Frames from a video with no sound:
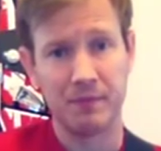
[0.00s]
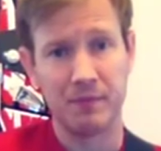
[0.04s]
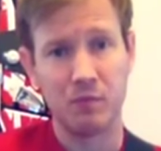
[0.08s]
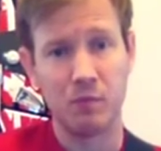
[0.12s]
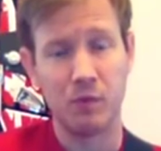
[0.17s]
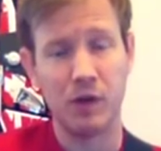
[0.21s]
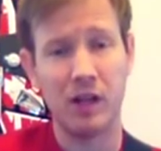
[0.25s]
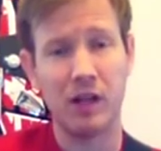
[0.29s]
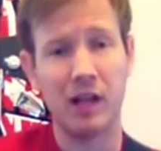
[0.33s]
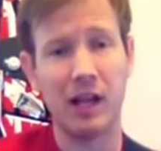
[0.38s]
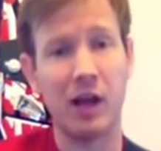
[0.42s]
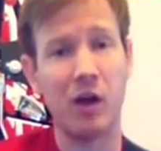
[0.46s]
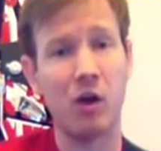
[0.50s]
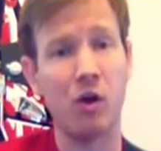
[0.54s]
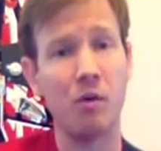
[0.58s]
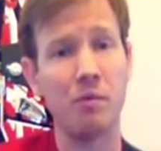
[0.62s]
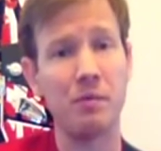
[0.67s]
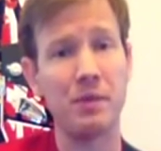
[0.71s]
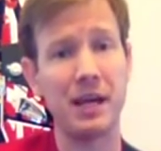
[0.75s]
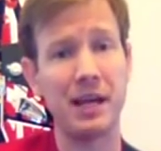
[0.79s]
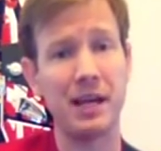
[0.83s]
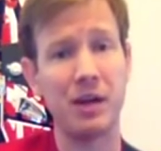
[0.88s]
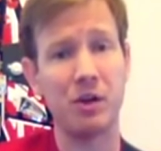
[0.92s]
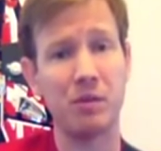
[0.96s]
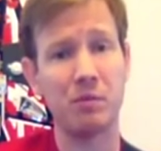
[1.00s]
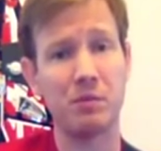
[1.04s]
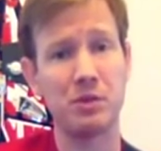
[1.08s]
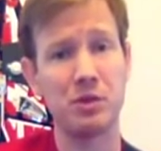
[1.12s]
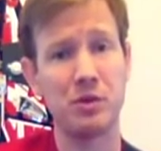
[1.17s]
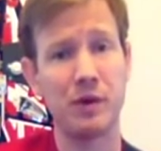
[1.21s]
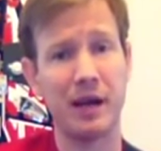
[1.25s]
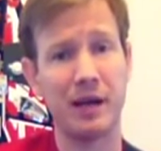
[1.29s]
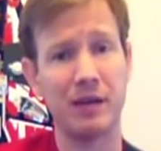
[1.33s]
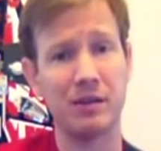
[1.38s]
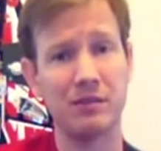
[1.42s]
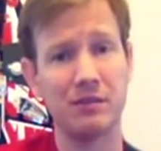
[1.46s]
Well, I hope that helped
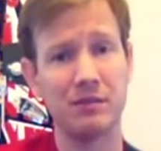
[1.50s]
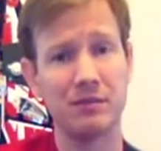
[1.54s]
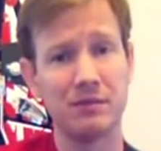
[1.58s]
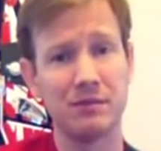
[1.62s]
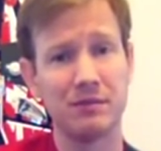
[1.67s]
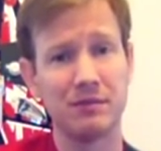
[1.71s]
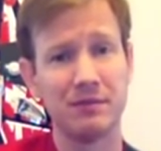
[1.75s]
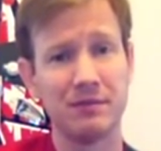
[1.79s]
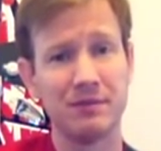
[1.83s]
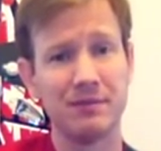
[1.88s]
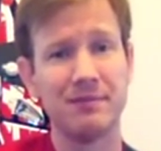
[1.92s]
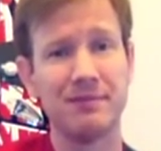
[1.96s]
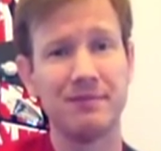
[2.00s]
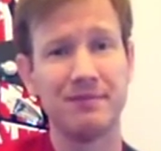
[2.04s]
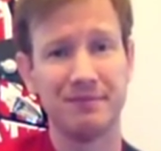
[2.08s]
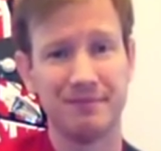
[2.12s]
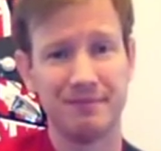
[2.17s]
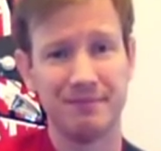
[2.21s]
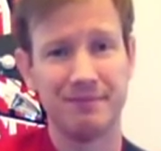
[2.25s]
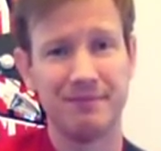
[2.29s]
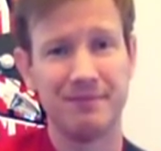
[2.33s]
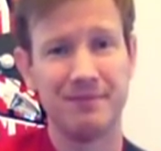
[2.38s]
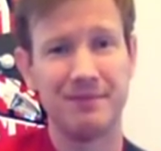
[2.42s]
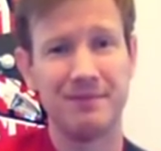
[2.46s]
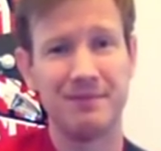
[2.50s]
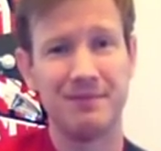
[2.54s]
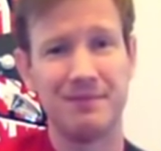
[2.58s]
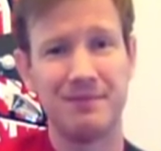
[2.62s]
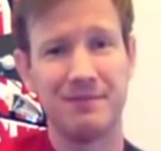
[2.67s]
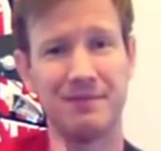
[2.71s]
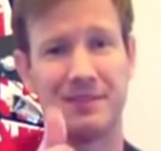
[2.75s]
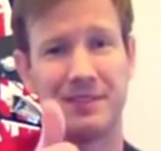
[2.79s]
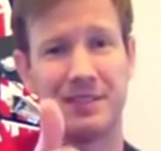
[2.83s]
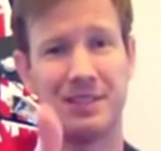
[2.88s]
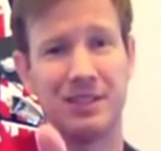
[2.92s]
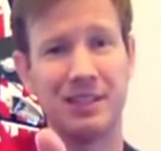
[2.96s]
you out.
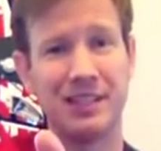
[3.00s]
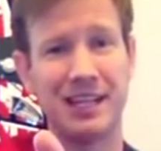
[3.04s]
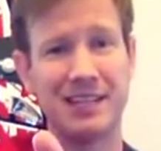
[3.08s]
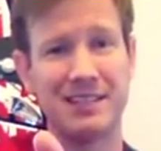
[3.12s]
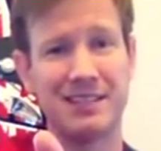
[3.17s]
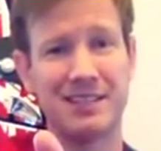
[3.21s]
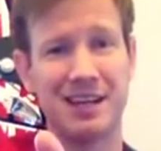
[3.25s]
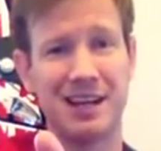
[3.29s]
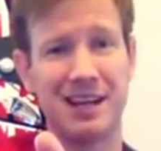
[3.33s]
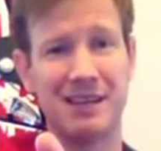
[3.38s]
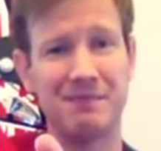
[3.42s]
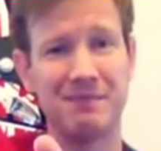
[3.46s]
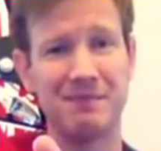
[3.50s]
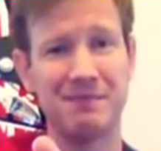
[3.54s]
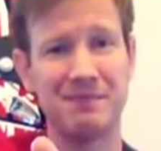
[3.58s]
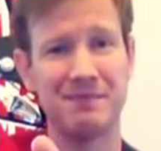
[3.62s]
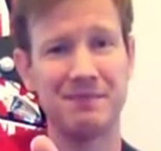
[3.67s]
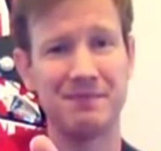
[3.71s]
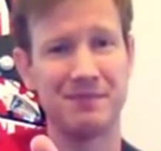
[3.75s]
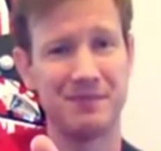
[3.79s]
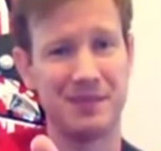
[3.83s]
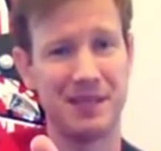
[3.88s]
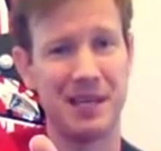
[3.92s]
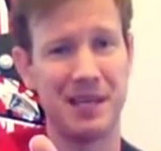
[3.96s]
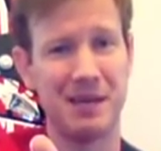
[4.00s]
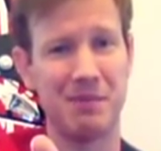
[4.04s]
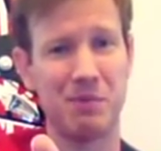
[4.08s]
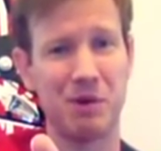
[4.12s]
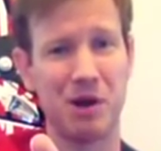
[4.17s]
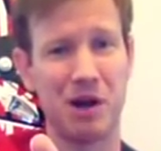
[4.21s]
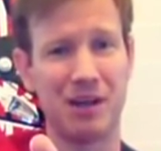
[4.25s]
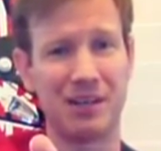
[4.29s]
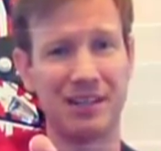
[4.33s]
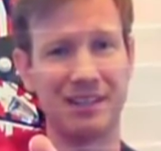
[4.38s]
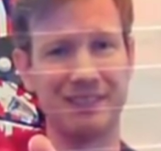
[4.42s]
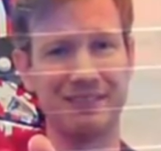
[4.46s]
Till next time, keep
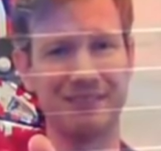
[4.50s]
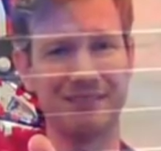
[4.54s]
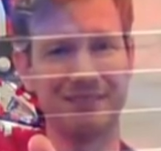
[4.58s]
rocking.